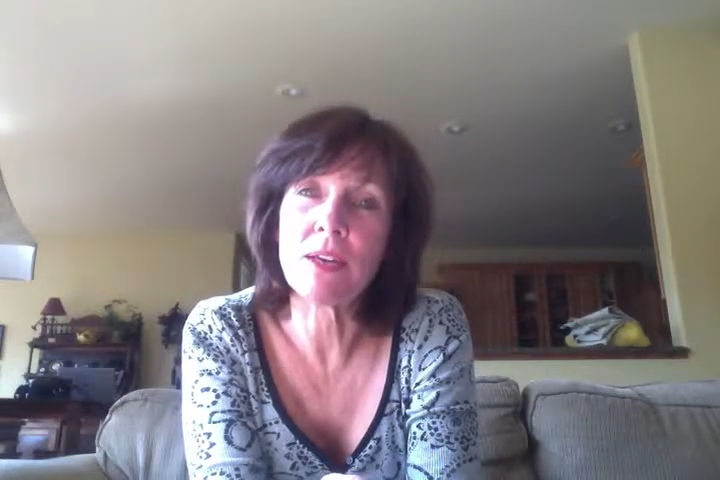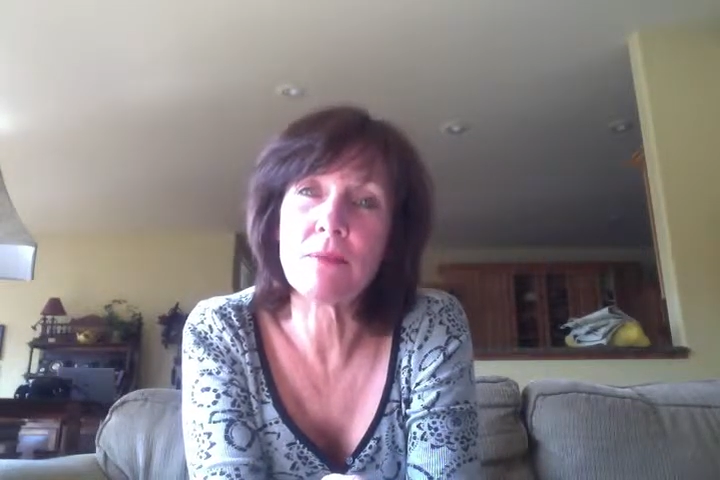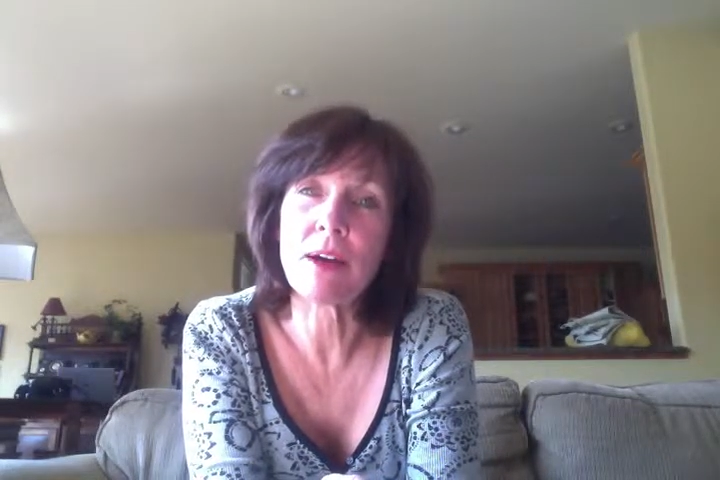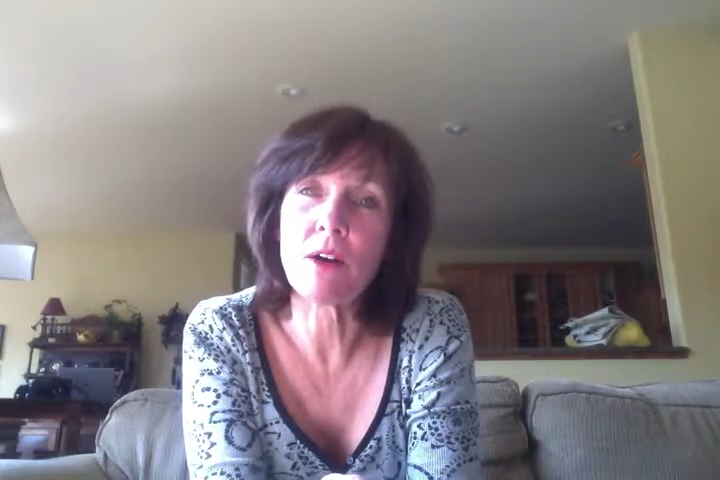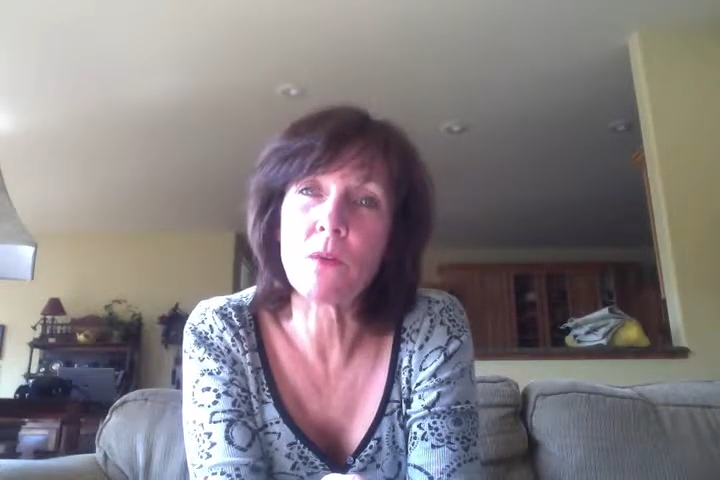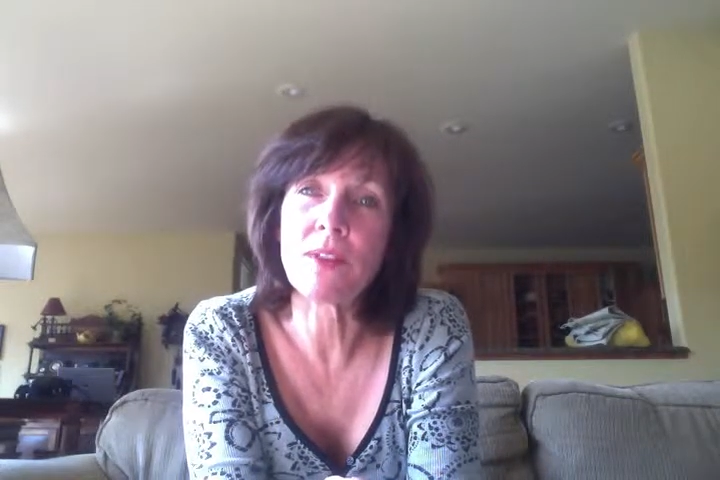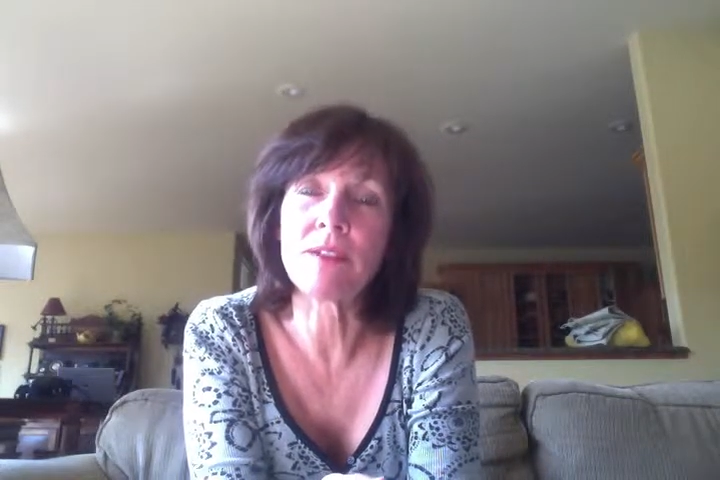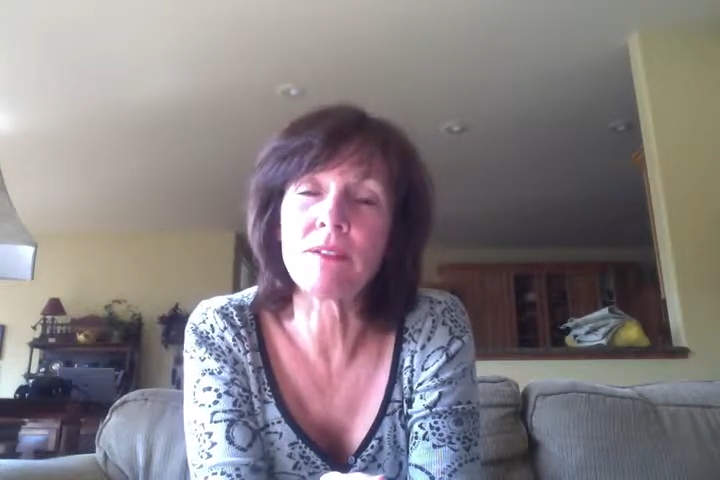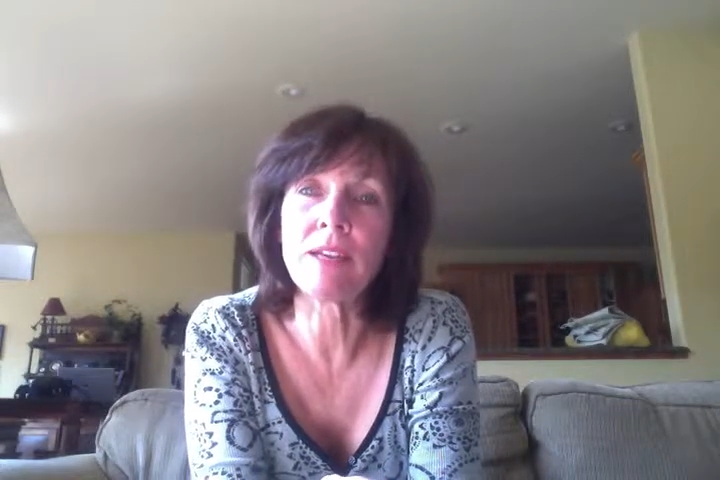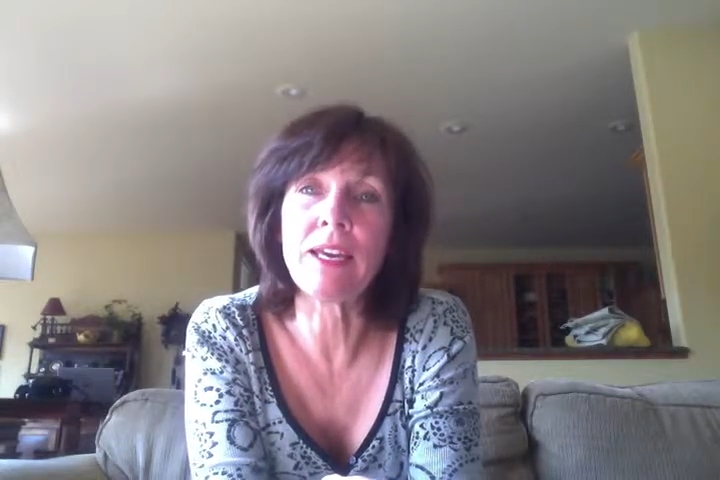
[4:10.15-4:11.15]
email with
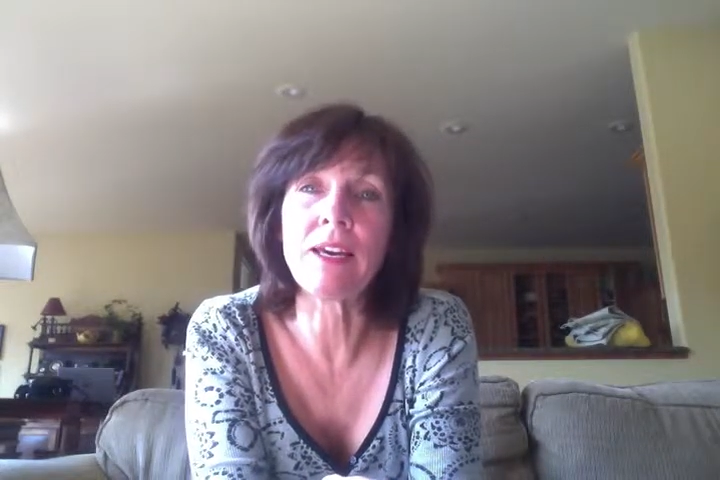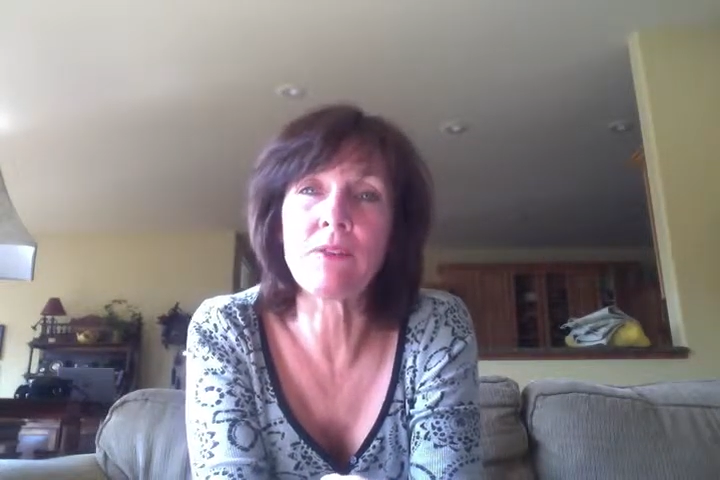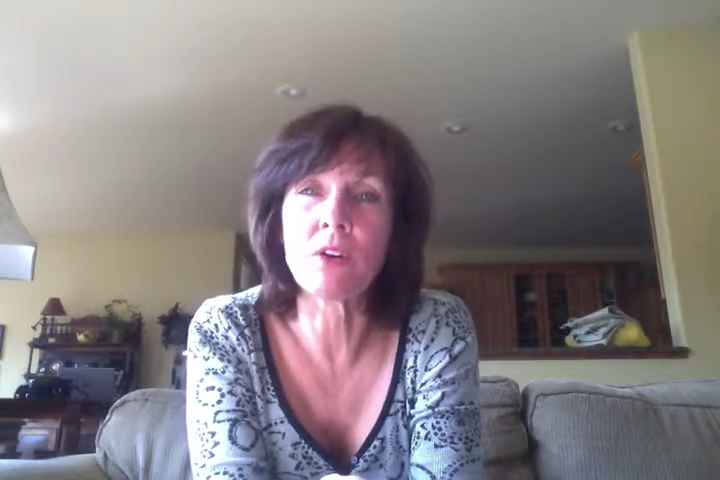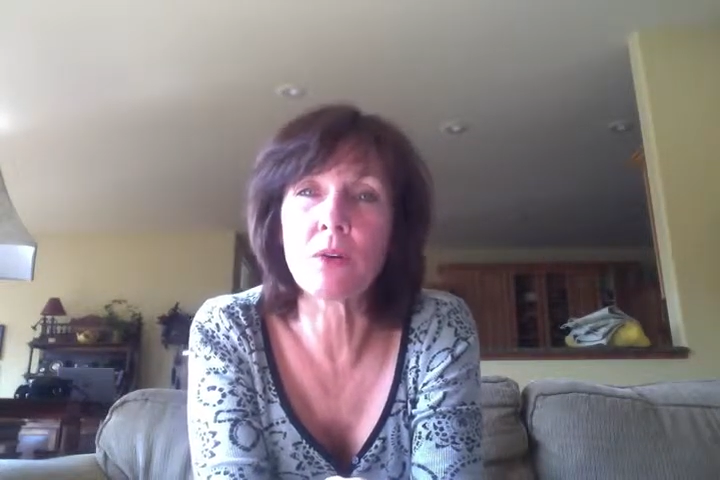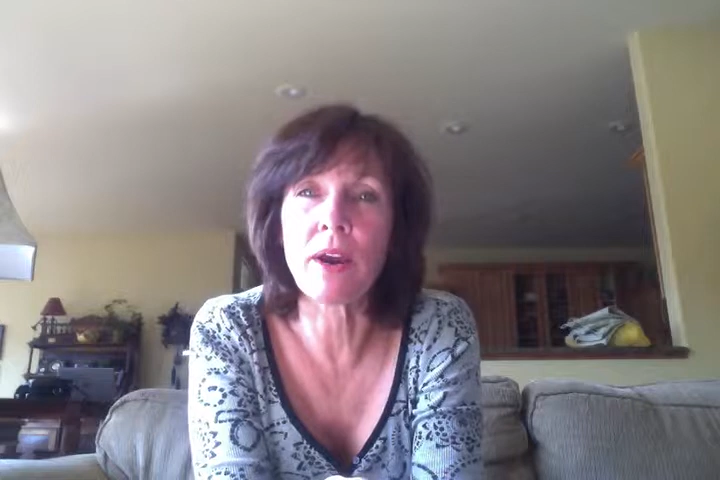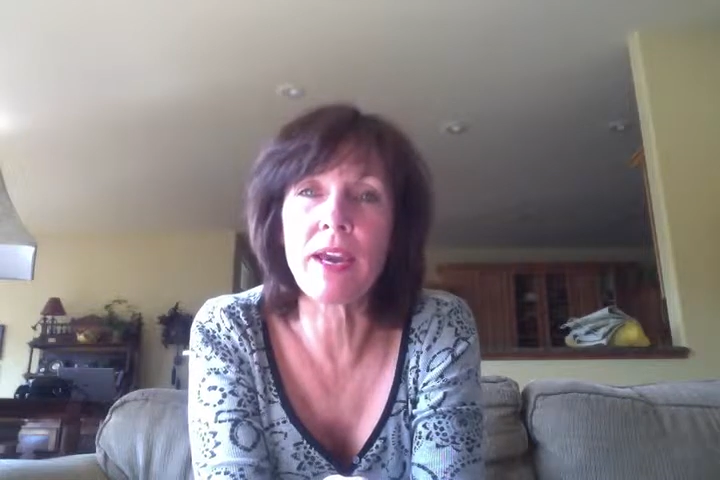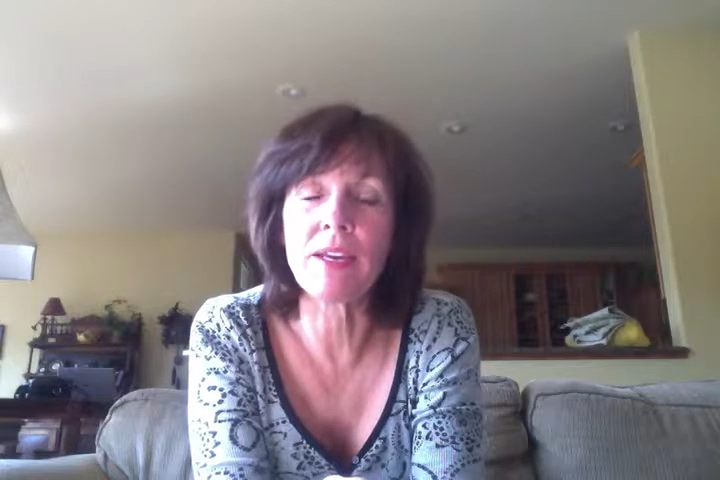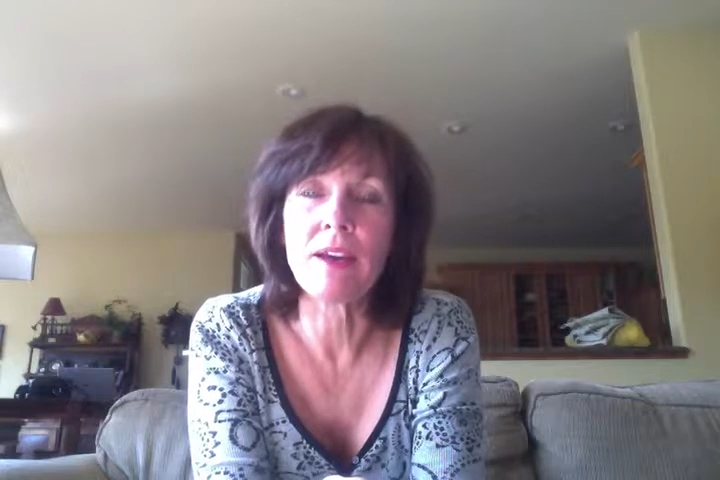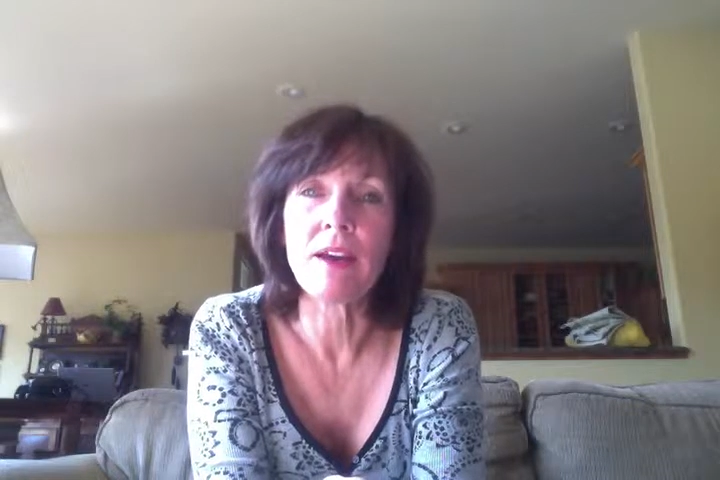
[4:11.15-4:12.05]
a link of a great